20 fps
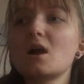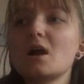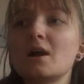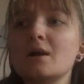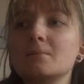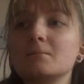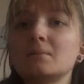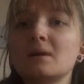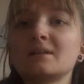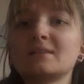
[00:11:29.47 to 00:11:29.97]

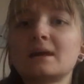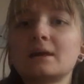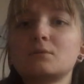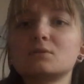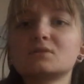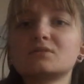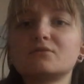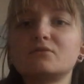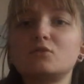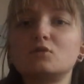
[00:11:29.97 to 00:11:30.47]
and that
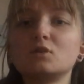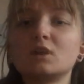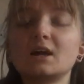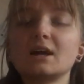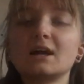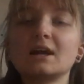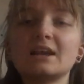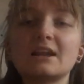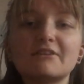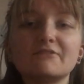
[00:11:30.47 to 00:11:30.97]
was for
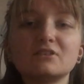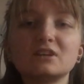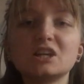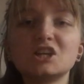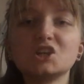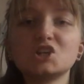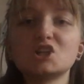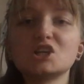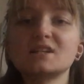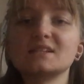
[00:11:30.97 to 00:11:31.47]
like 11
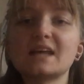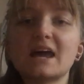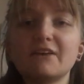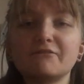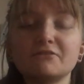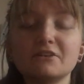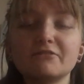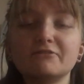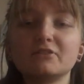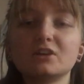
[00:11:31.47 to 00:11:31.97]
inches
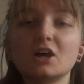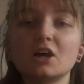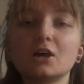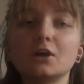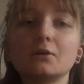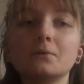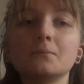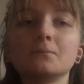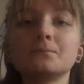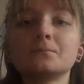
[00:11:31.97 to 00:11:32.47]
heavy
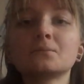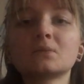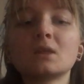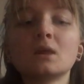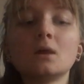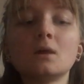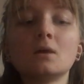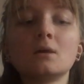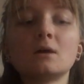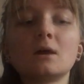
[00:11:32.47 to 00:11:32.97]
flow.
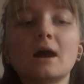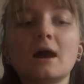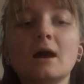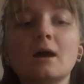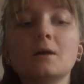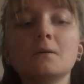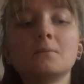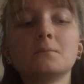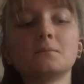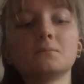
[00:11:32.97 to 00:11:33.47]

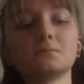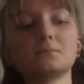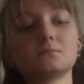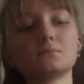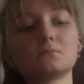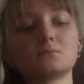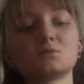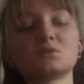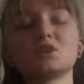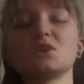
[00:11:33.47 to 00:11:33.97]

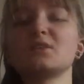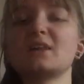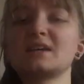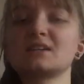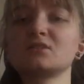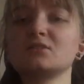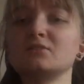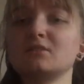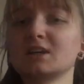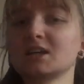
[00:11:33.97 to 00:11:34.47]
So
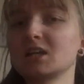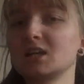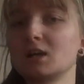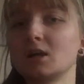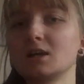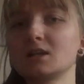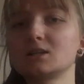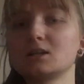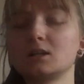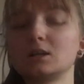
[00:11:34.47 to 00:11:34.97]
that's sort of like a
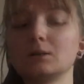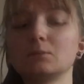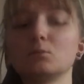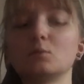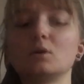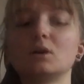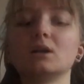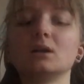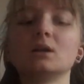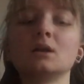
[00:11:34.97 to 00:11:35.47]
nighttime
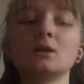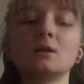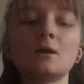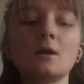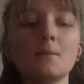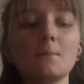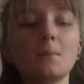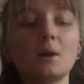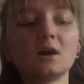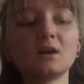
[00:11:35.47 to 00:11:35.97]
one.
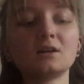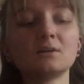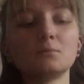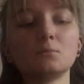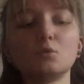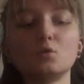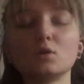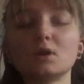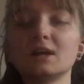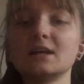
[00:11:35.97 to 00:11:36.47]
Mine are
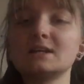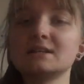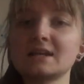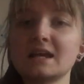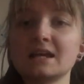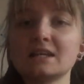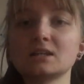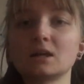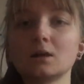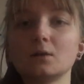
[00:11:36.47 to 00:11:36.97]
more like
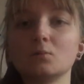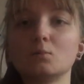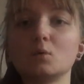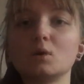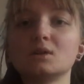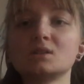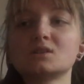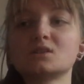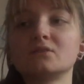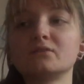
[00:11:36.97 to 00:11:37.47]
daytime
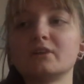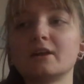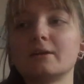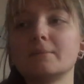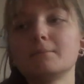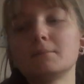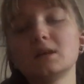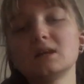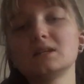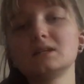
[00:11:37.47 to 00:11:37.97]
ones, sort of like
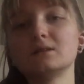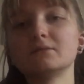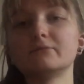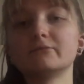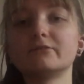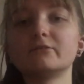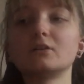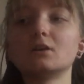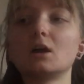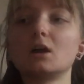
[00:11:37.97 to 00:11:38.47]
medium
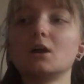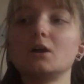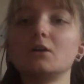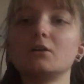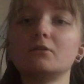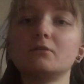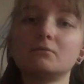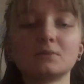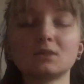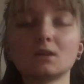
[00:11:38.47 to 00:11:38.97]

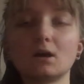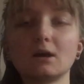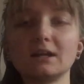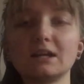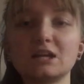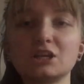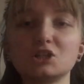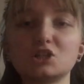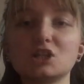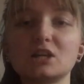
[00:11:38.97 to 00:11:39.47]
flow,
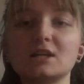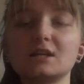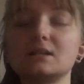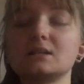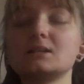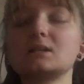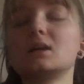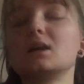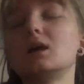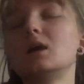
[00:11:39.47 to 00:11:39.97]
9
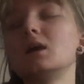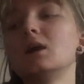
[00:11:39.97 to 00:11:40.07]
inches.